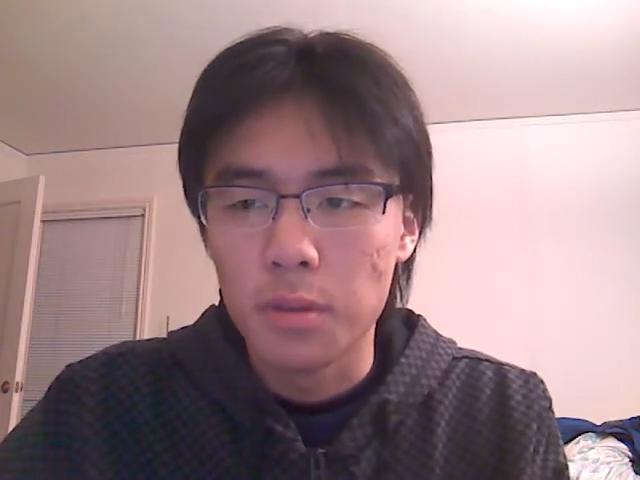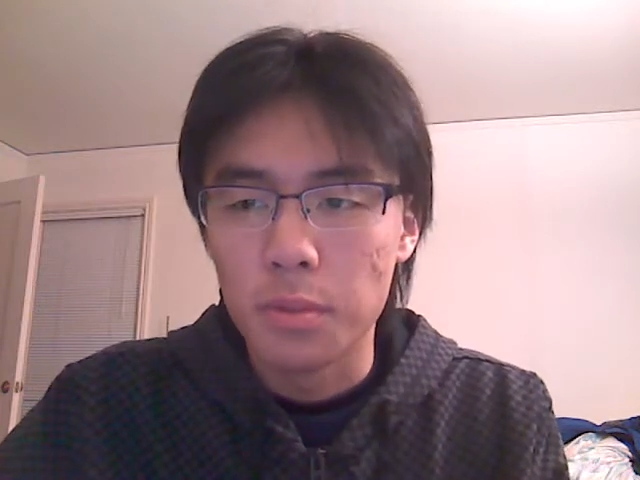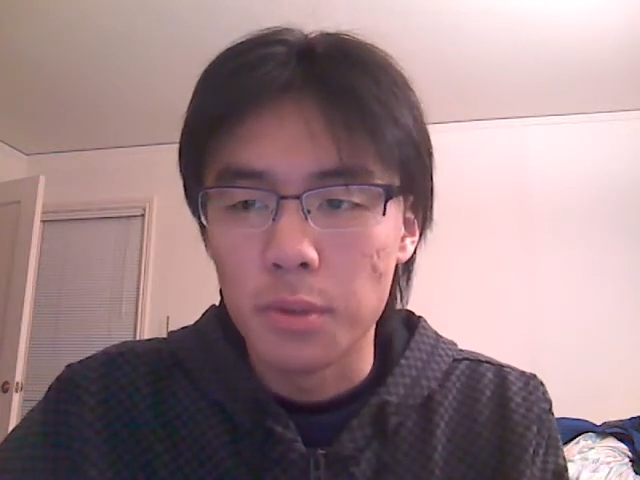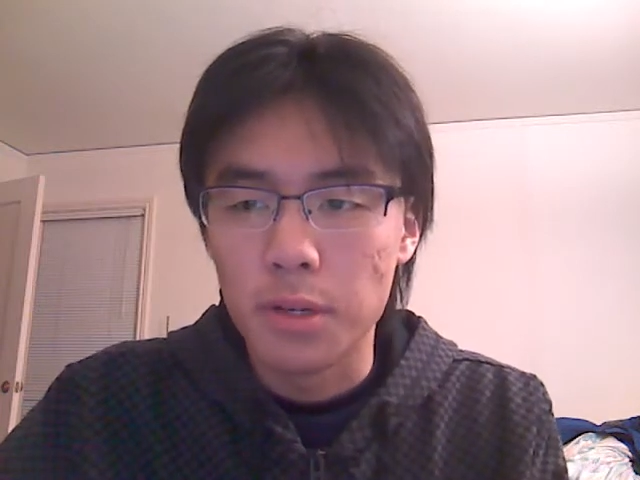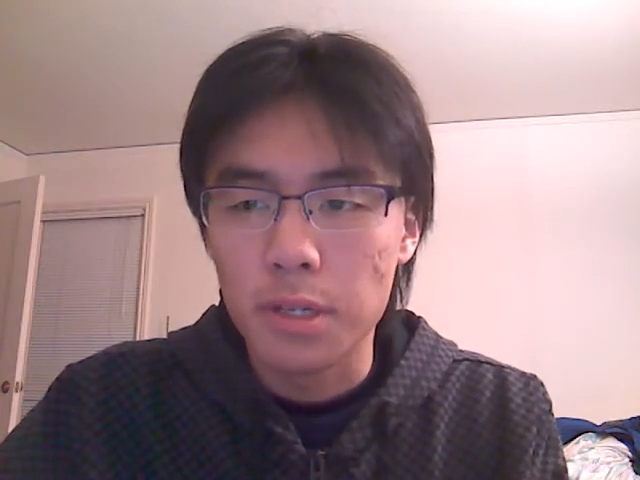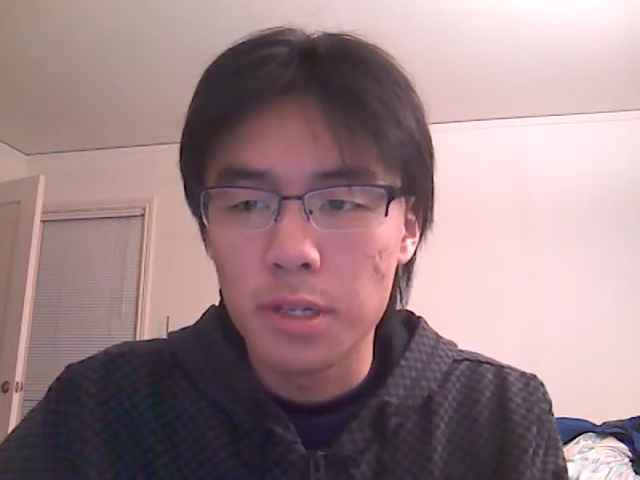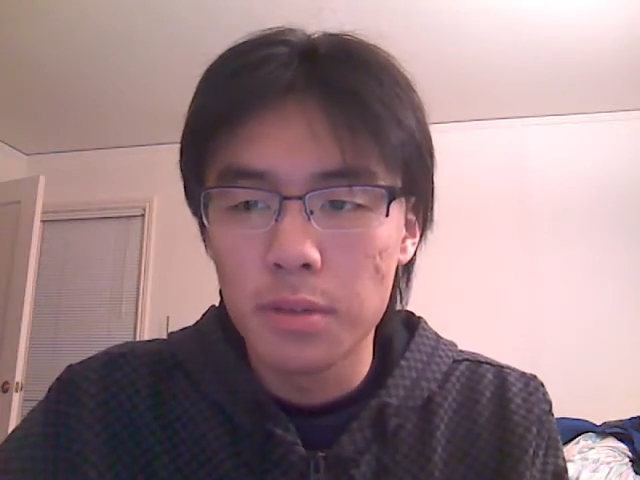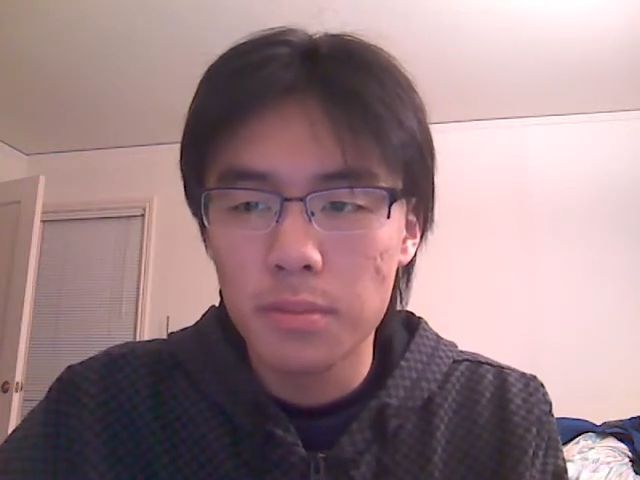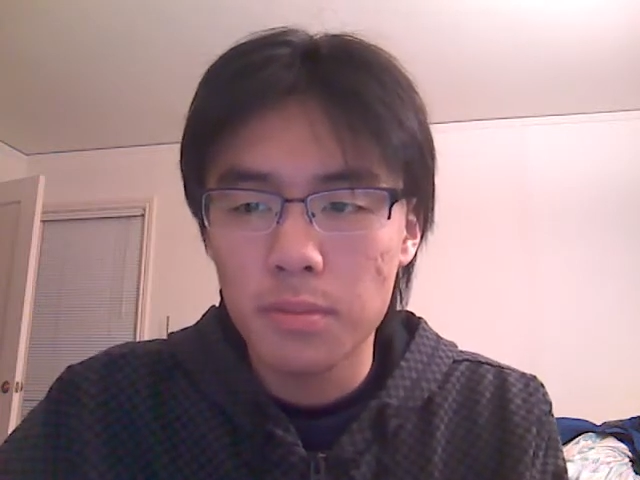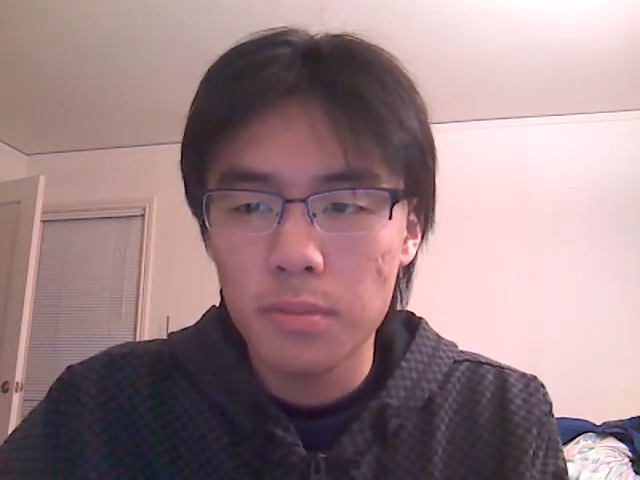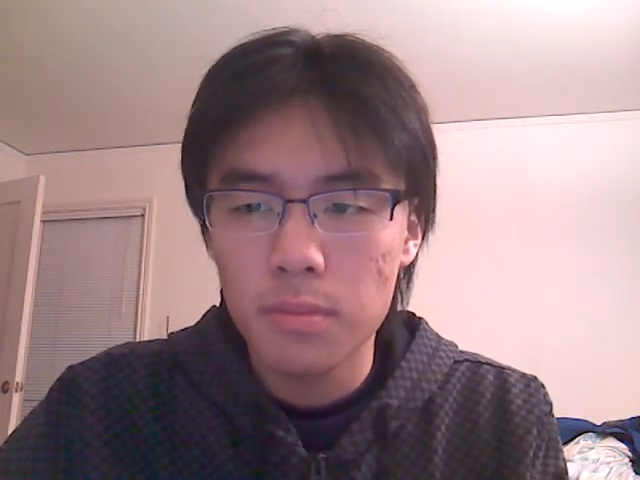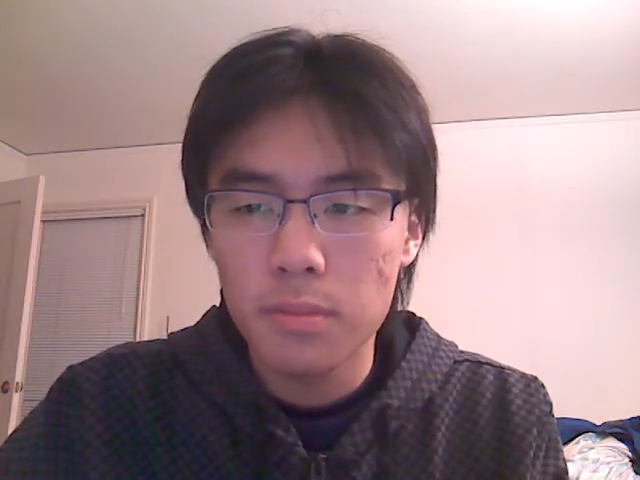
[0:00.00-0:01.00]
Your break,
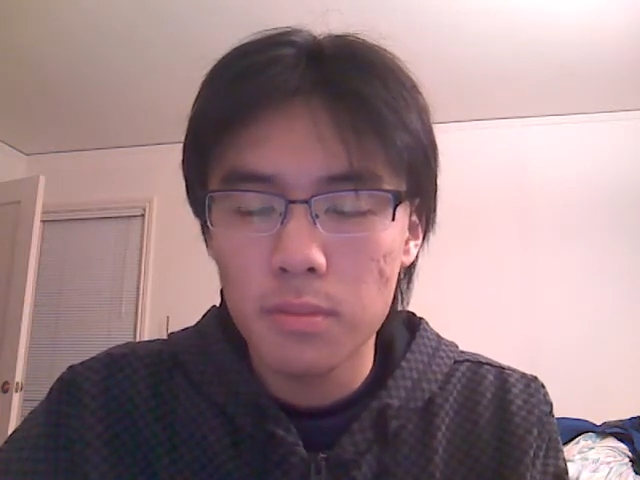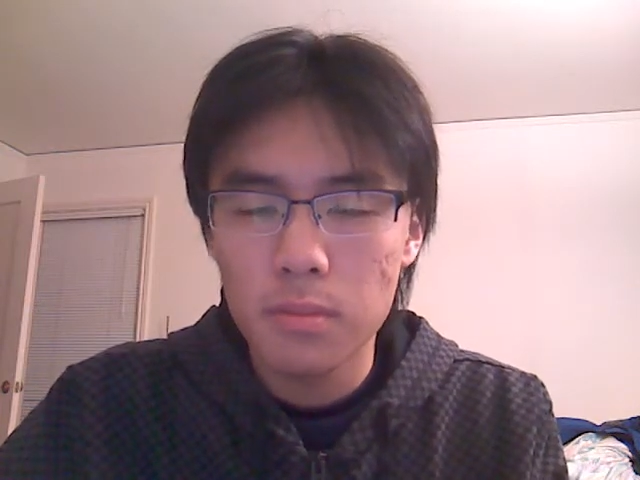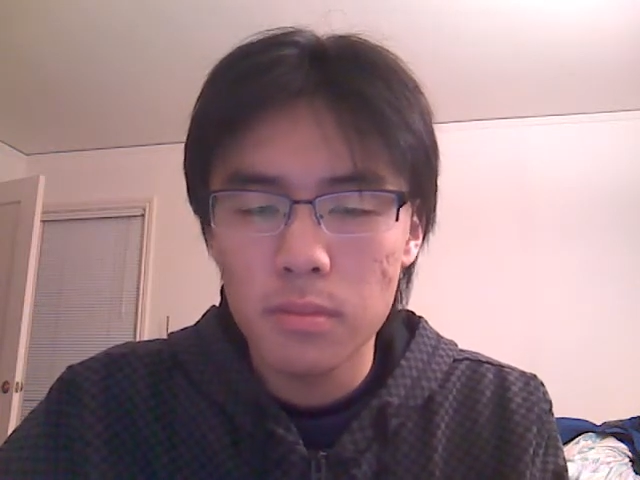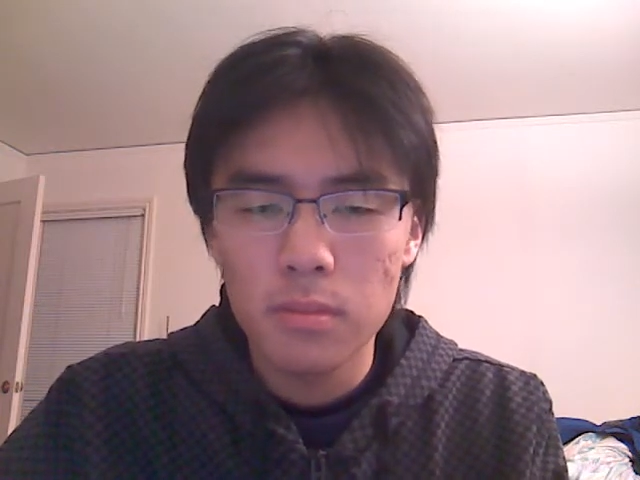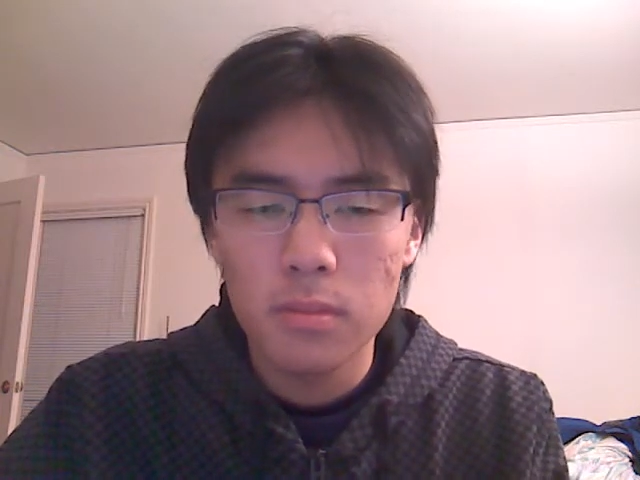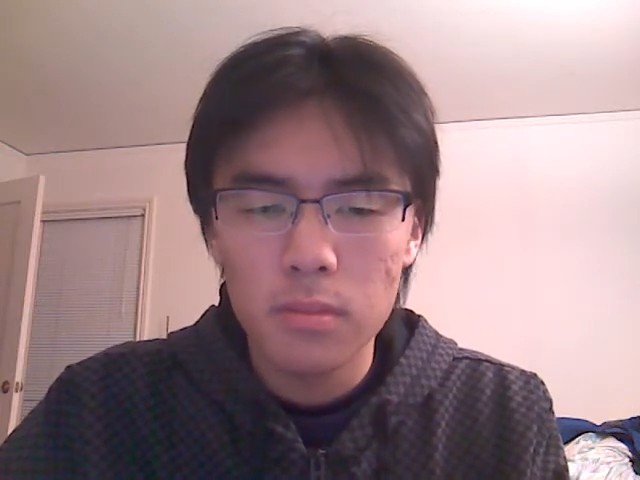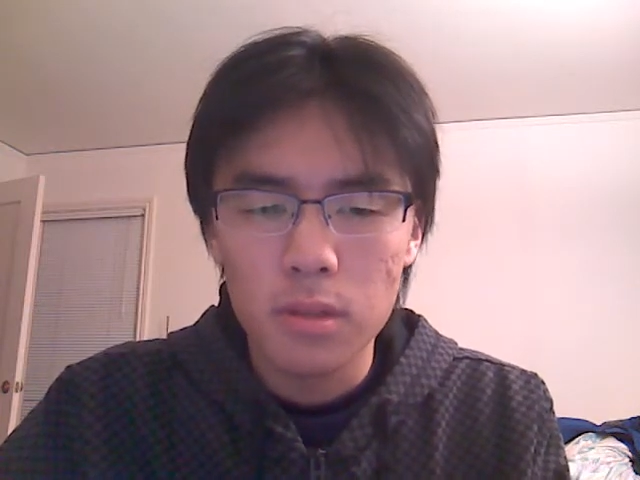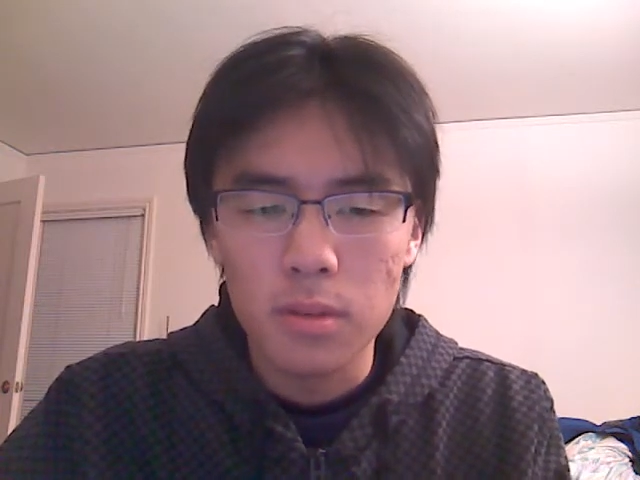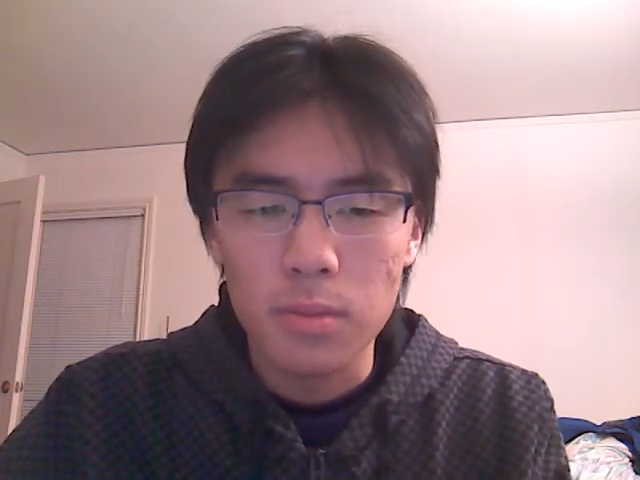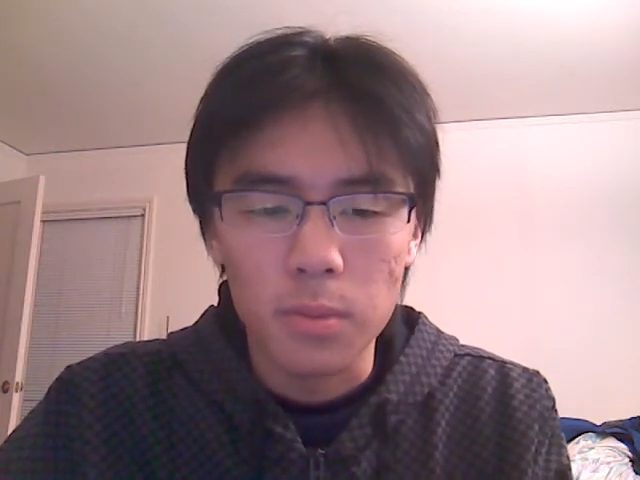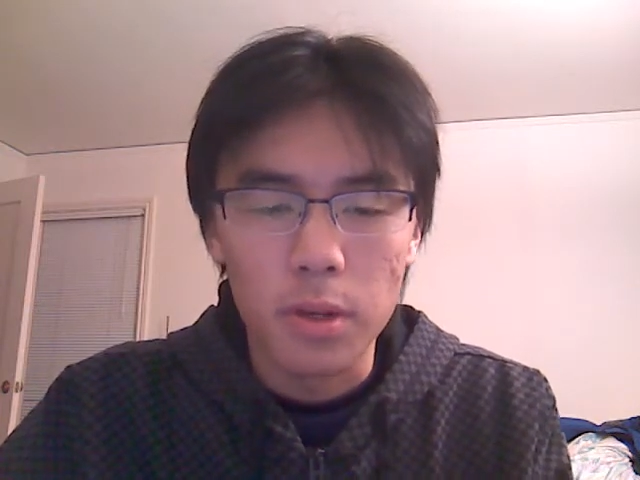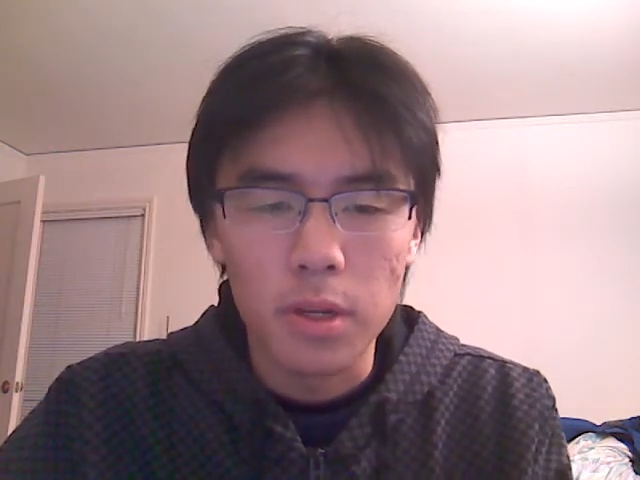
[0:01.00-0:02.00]

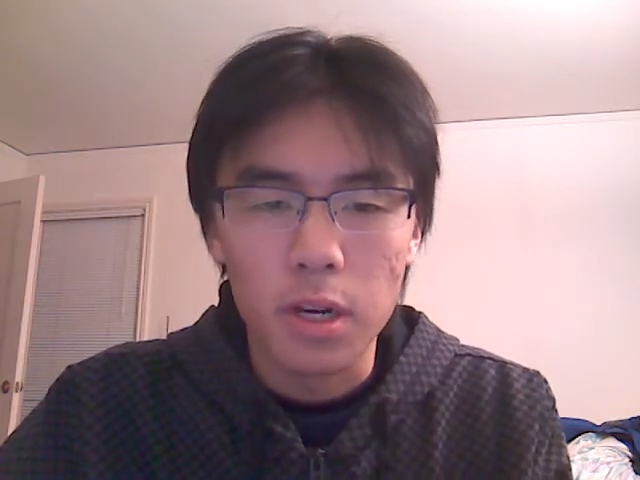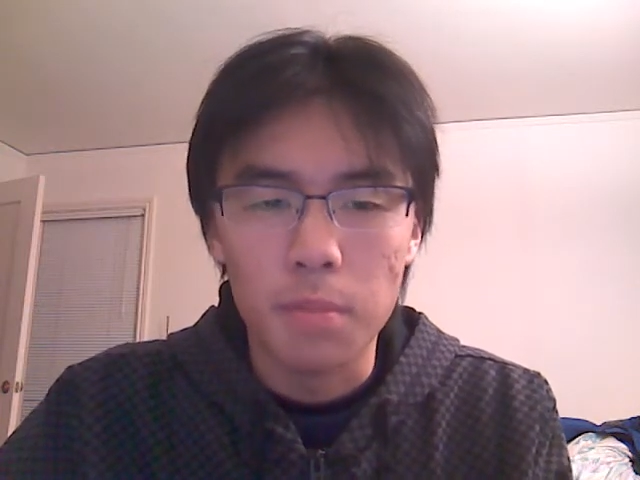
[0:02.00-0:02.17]
rate,